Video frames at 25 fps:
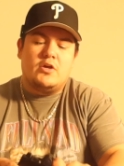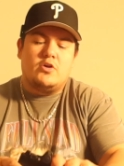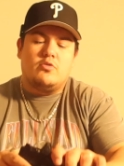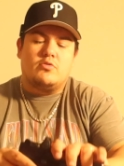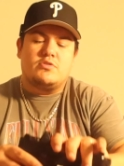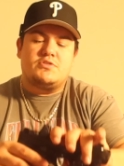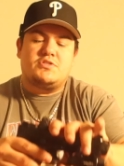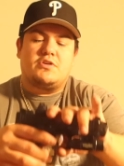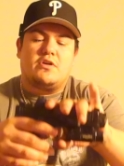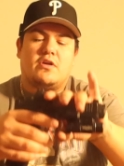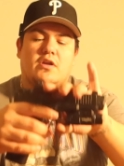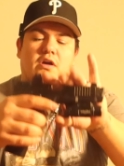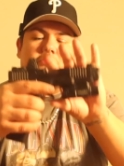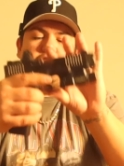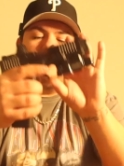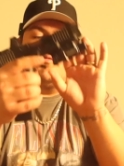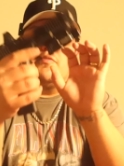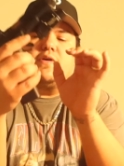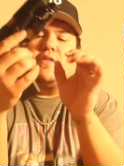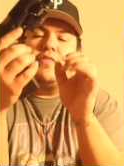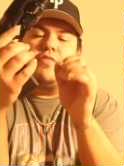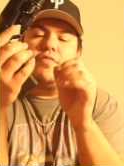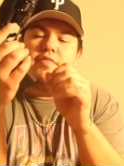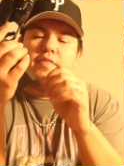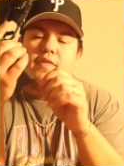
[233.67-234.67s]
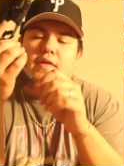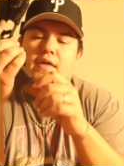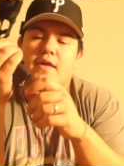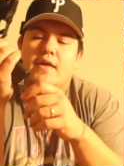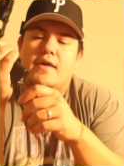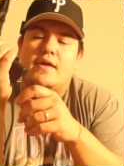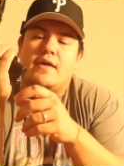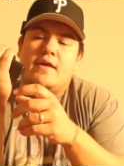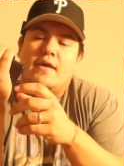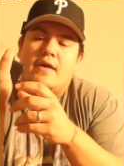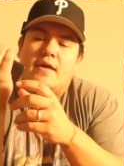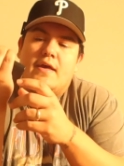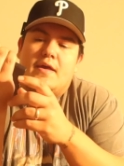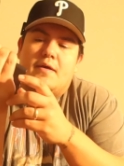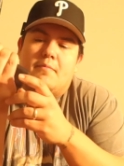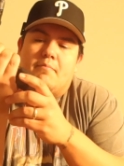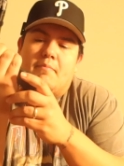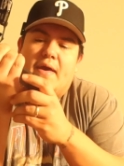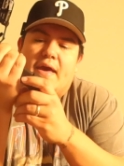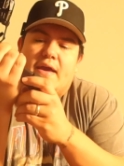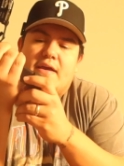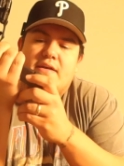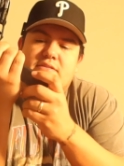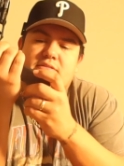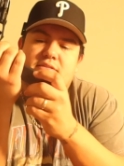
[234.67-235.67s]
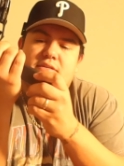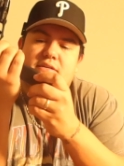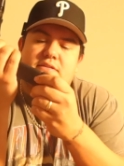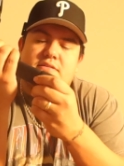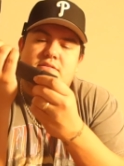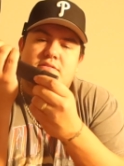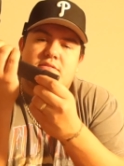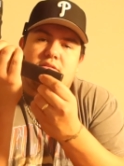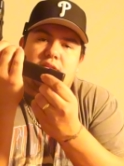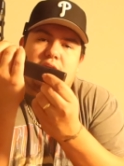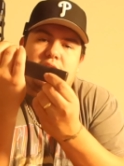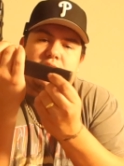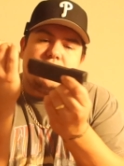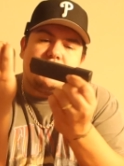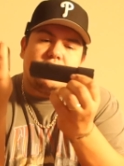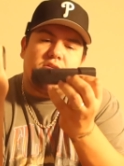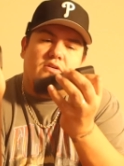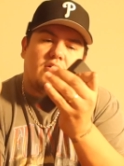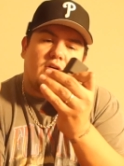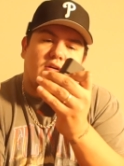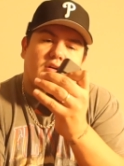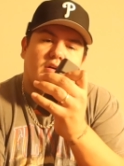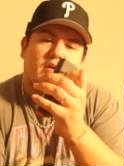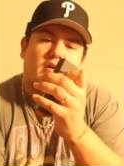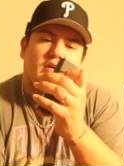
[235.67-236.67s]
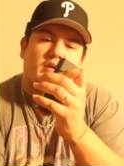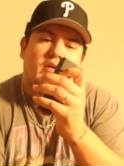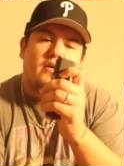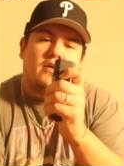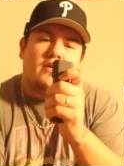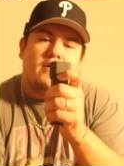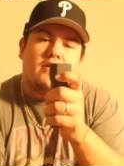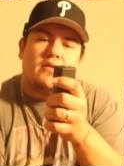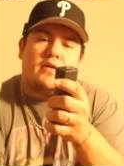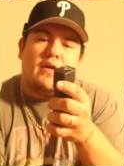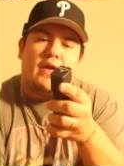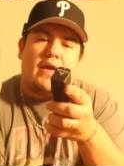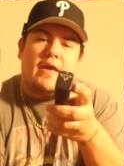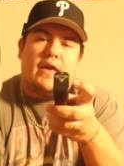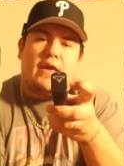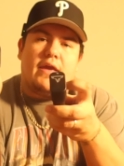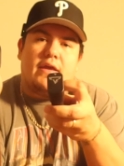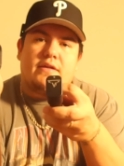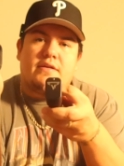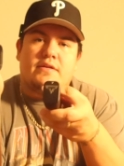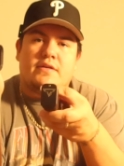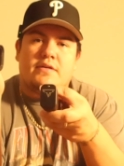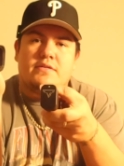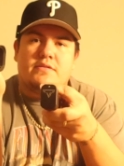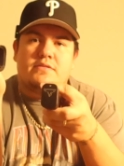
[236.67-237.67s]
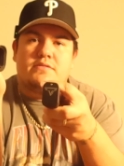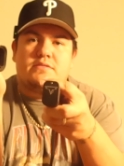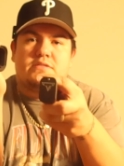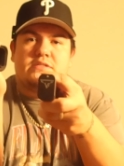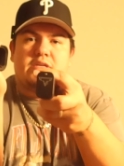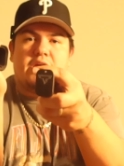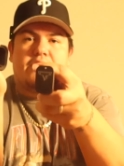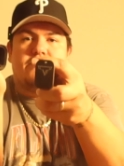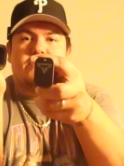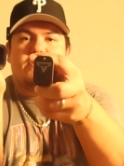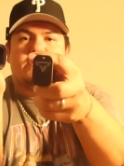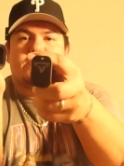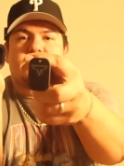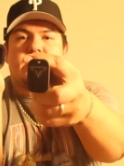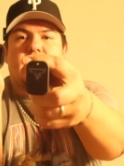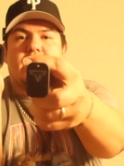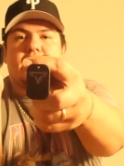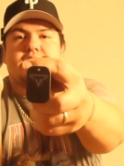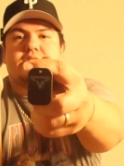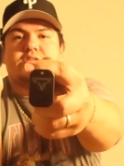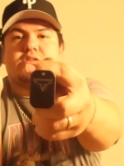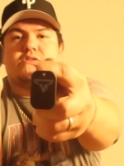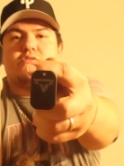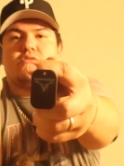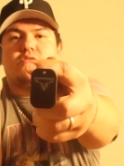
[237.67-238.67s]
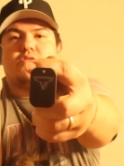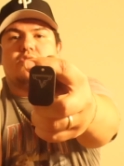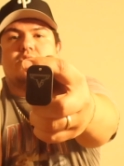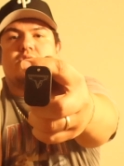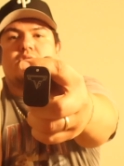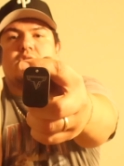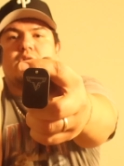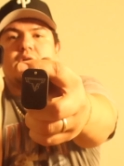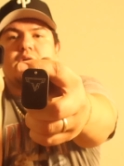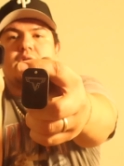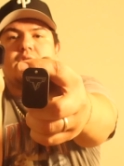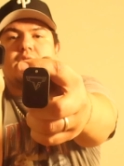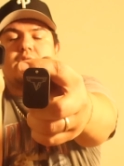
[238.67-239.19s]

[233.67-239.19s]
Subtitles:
We'll start off with the magazines. These are a Terran Tactical